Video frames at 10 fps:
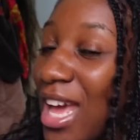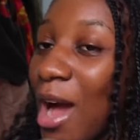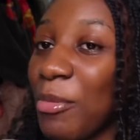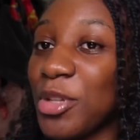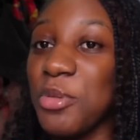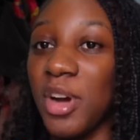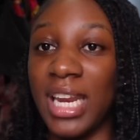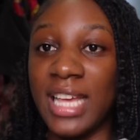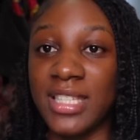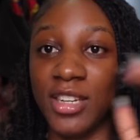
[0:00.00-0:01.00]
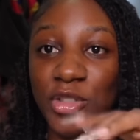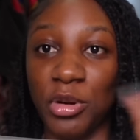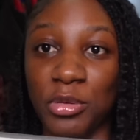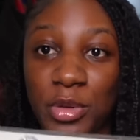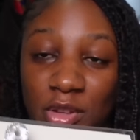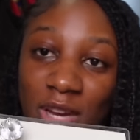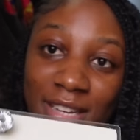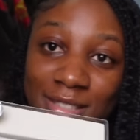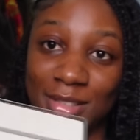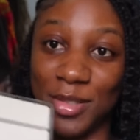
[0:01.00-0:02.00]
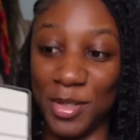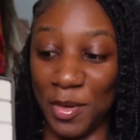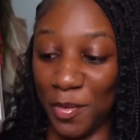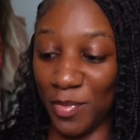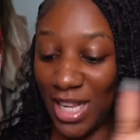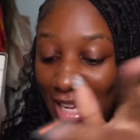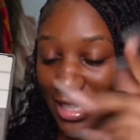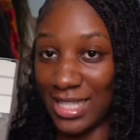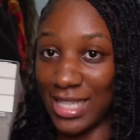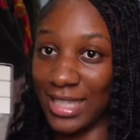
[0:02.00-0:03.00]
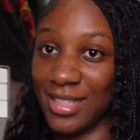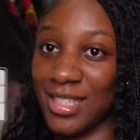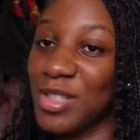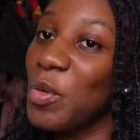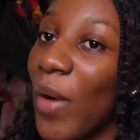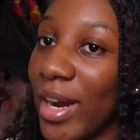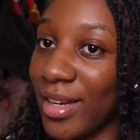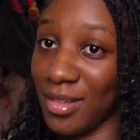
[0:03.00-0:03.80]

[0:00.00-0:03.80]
I'm going to be organizing the jewelry with you guys too, so let's get to work,